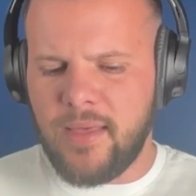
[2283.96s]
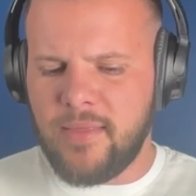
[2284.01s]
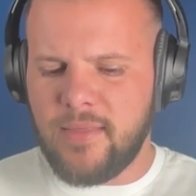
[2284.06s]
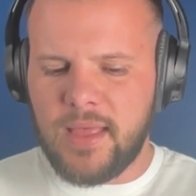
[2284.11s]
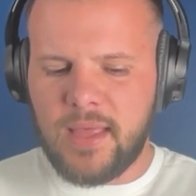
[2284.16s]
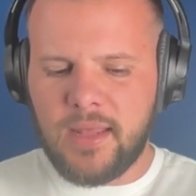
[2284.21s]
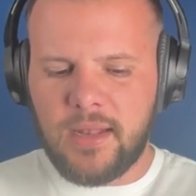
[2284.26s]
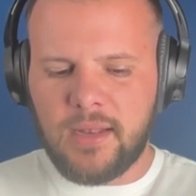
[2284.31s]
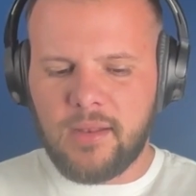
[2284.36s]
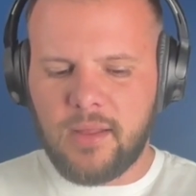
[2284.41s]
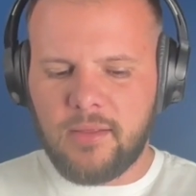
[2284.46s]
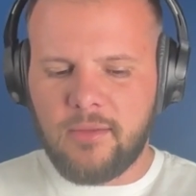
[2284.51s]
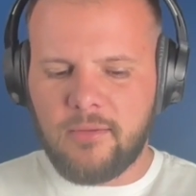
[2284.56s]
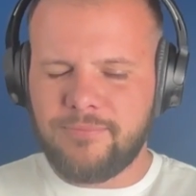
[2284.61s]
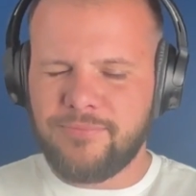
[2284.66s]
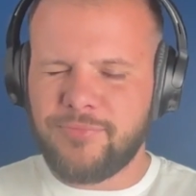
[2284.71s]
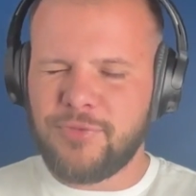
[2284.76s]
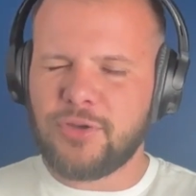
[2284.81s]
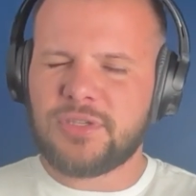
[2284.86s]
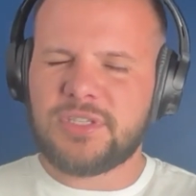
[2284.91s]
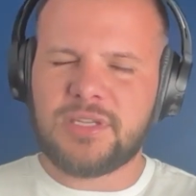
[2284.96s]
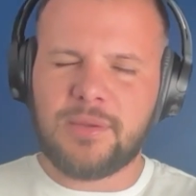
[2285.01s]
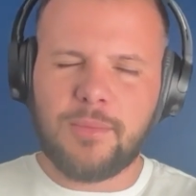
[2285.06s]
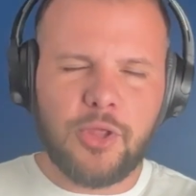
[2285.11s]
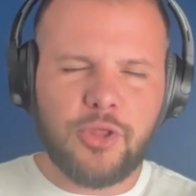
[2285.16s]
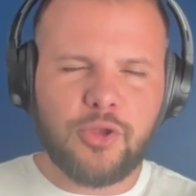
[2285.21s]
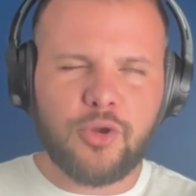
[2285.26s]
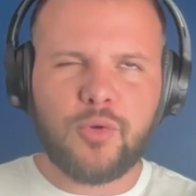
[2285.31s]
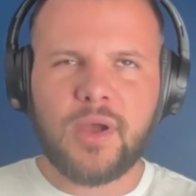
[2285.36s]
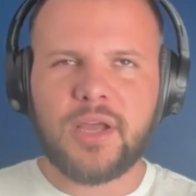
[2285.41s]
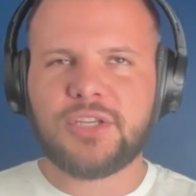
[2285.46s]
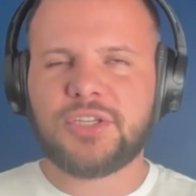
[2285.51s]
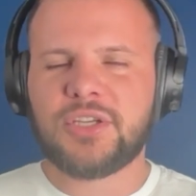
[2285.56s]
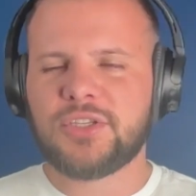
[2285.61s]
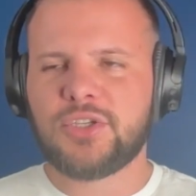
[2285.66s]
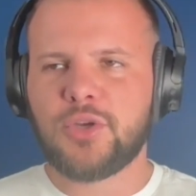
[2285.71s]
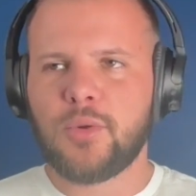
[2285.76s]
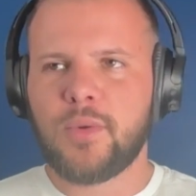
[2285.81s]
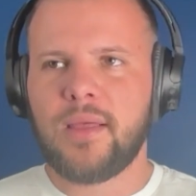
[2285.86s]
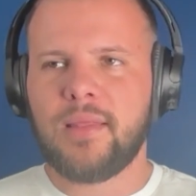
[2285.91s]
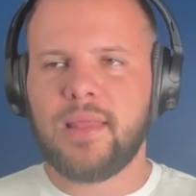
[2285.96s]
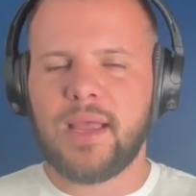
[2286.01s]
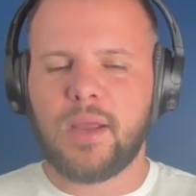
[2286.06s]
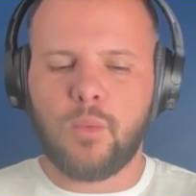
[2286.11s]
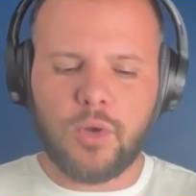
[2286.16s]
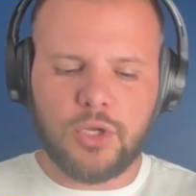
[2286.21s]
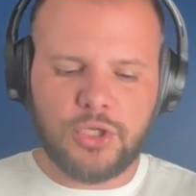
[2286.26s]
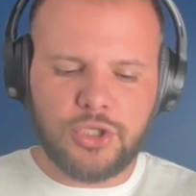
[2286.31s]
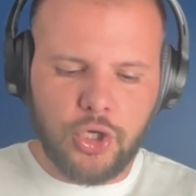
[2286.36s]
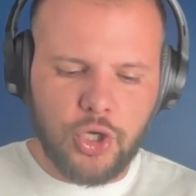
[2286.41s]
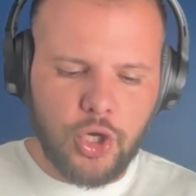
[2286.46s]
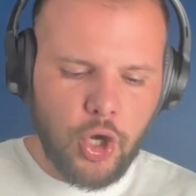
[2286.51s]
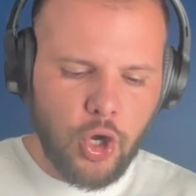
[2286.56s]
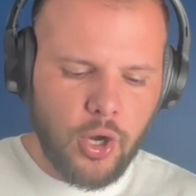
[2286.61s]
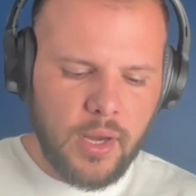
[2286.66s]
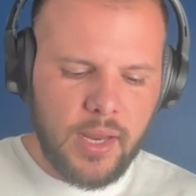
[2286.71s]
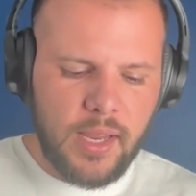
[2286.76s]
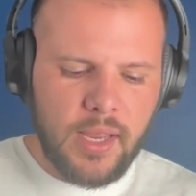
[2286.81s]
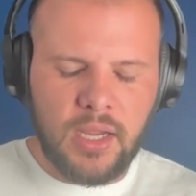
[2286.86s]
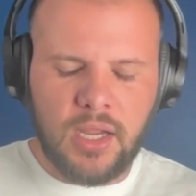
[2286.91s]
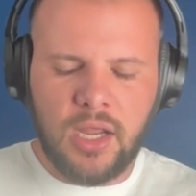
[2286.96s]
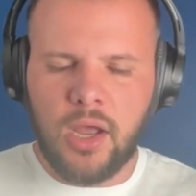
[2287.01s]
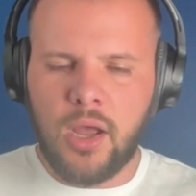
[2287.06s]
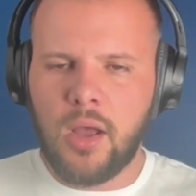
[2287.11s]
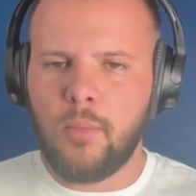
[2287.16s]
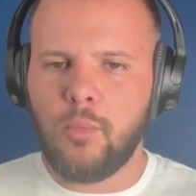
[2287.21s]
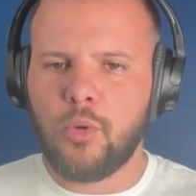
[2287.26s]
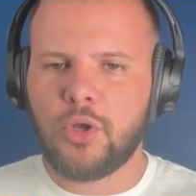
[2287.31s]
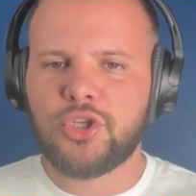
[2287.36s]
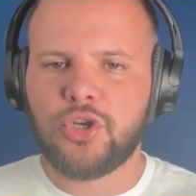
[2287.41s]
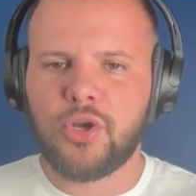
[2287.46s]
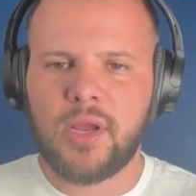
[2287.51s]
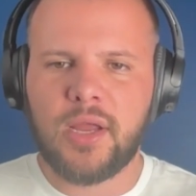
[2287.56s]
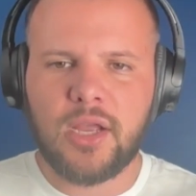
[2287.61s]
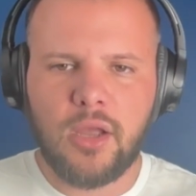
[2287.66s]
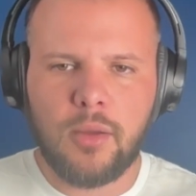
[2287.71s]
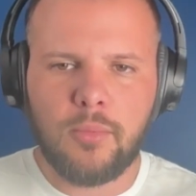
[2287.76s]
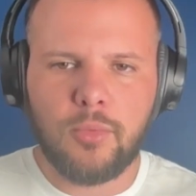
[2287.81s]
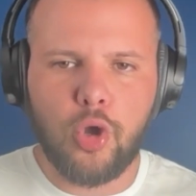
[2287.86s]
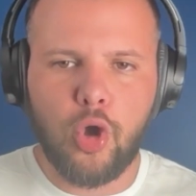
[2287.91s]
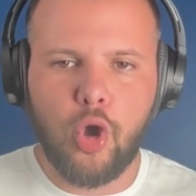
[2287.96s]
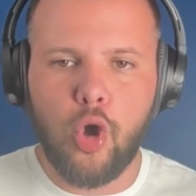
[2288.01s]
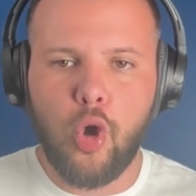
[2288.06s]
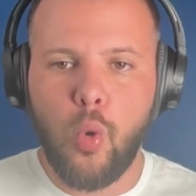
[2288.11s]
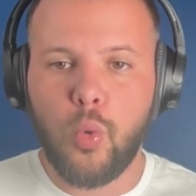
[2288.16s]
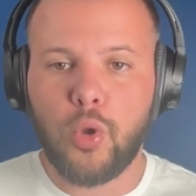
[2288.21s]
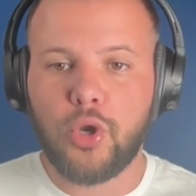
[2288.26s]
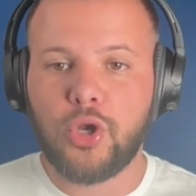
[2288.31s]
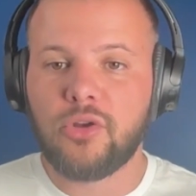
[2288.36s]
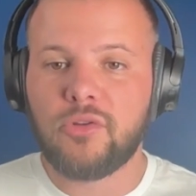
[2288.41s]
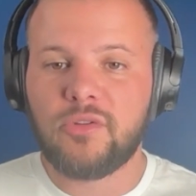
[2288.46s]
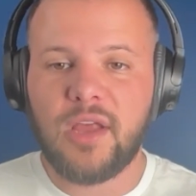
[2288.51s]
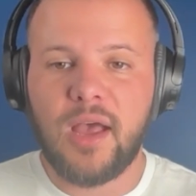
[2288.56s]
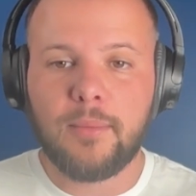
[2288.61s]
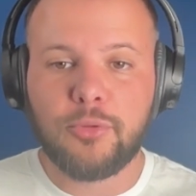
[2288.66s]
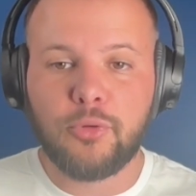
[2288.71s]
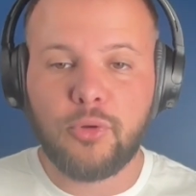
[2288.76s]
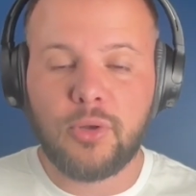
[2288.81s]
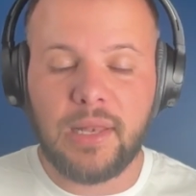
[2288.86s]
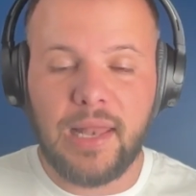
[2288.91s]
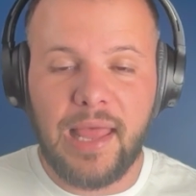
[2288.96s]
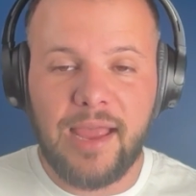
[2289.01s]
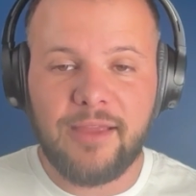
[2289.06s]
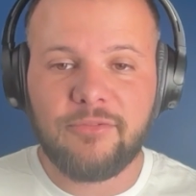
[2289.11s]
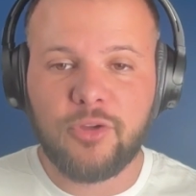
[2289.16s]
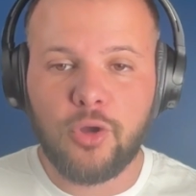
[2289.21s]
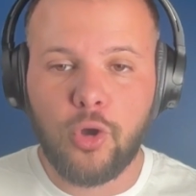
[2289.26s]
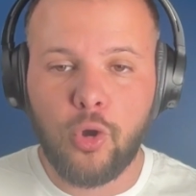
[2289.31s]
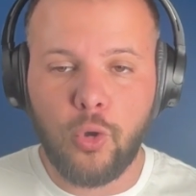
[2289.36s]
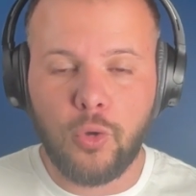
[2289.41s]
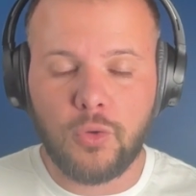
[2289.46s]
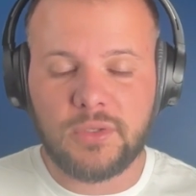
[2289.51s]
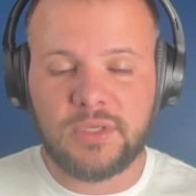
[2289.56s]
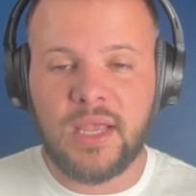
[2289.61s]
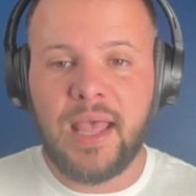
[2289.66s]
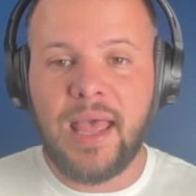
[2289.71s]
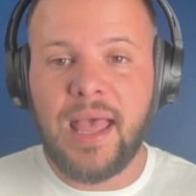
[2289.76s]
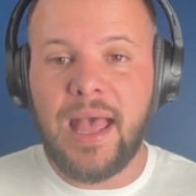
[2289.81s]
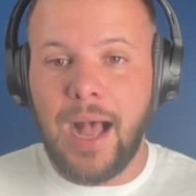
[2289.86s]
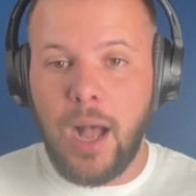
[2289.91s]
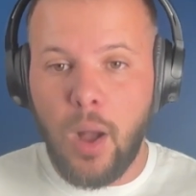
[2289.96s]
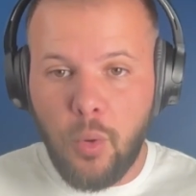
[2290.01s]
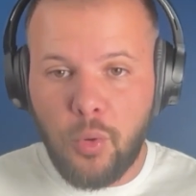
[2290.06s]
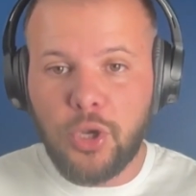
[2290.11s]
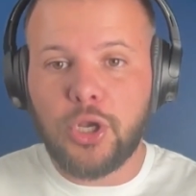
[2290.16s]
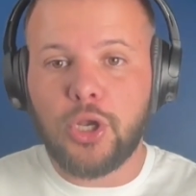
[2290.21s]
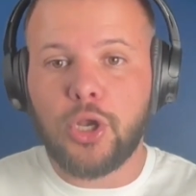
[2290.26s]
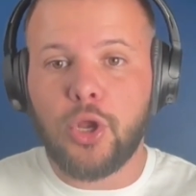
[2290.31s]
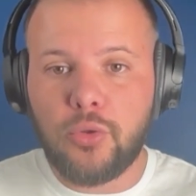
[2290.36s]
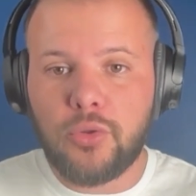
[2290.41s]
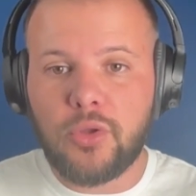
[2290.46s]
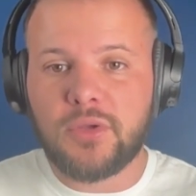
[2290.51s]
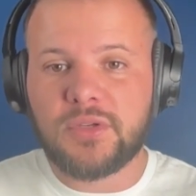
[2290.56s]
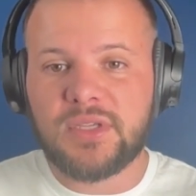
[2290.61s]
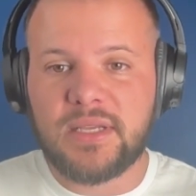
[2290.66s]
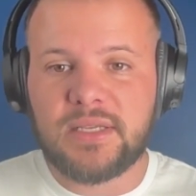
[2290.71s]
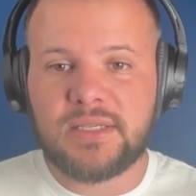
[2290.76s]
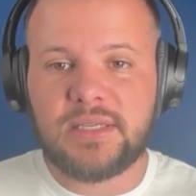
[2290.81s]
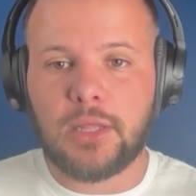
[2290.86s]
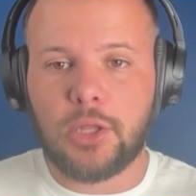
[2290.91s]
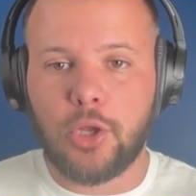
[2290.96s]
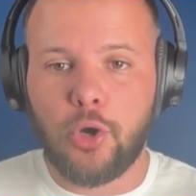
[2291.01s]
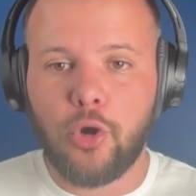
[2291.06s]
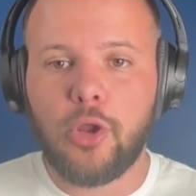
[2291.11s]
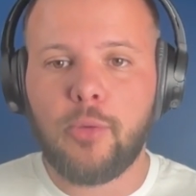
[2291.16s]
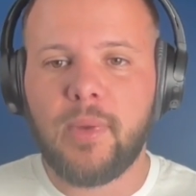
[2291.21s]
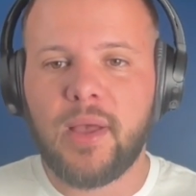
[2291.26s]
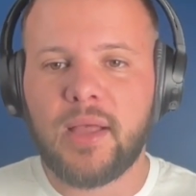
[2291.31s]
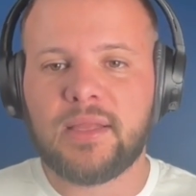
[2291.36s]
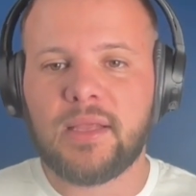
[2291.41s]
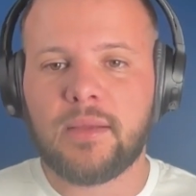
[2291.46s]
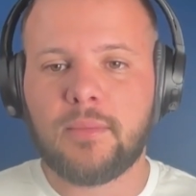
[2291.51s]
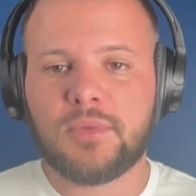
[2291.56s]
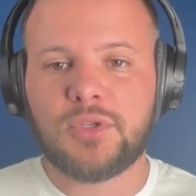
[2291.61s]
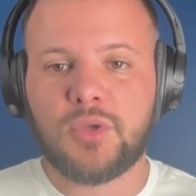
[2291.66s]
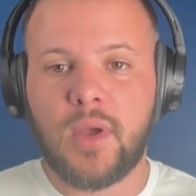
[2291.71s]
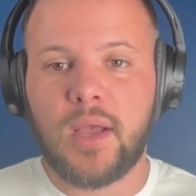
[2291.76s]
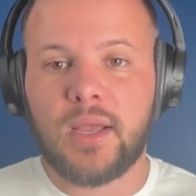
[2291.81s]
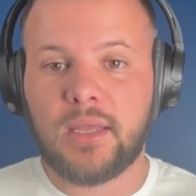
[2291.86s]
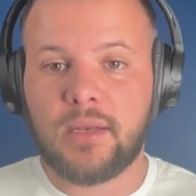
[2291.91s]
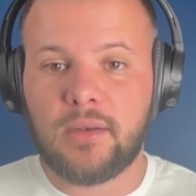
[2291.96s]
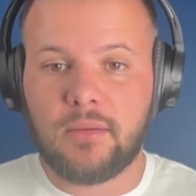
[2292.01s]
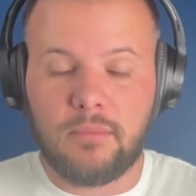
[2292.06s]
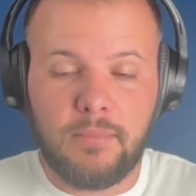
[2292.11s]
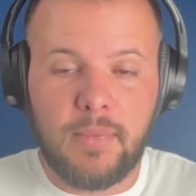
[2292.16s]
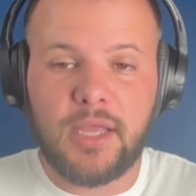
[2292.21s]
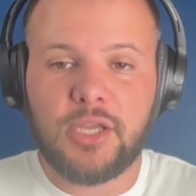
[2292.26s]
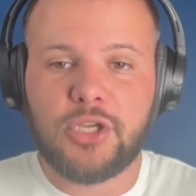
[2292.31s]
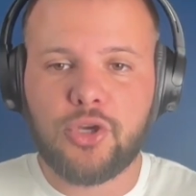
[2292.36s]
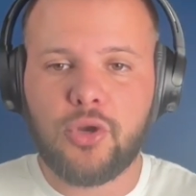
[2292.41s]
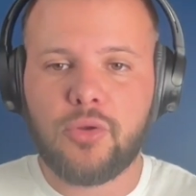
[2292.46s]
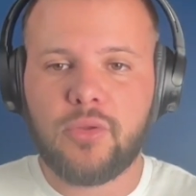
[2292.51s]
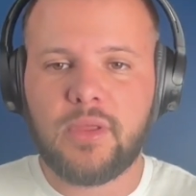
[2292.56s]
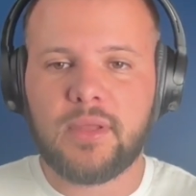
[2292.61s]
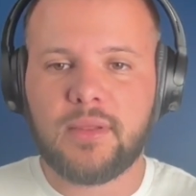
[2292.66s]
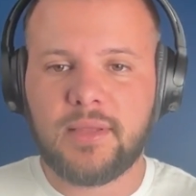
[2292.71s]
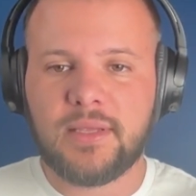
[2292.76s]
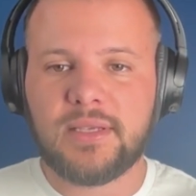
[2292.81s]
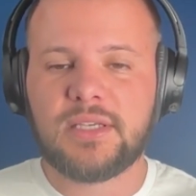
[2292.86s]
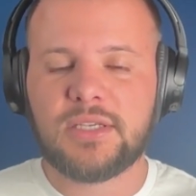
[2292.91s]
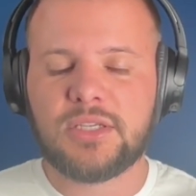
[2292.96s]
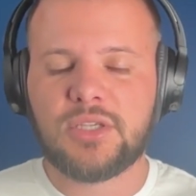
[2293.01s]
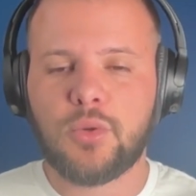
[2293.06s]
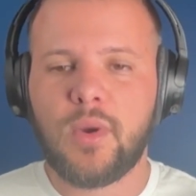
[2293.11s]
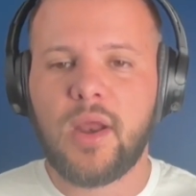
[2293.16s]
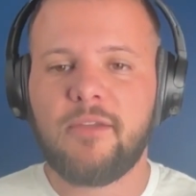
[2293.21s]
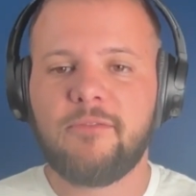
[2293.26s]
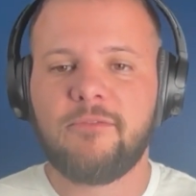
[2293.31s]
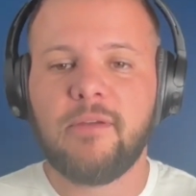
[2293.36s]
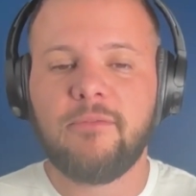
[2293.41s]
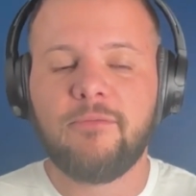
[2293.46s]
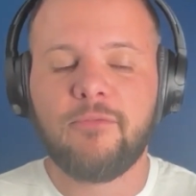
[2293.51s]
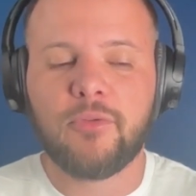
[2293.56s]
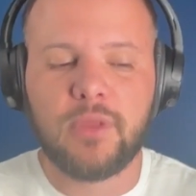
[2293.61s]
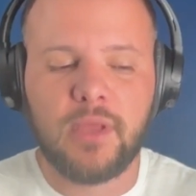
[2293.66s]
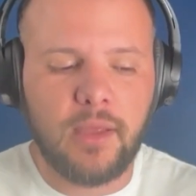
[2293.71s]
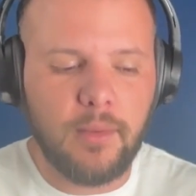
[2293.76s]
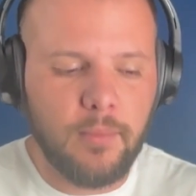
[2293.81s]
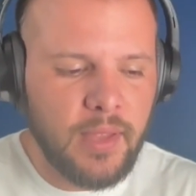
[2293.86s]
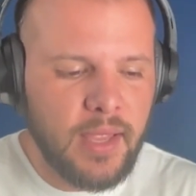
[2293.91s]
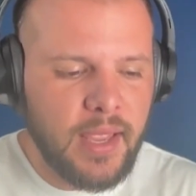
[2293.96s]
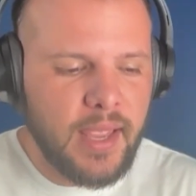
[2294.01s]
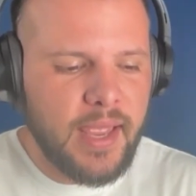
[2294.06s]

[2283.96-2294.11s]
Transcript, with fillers: And then there's some other questions around like, what's your current income? What's your income goal? What are your top three life goals? I want to know those things and learn about them so I can make sure that this is the right fit for them.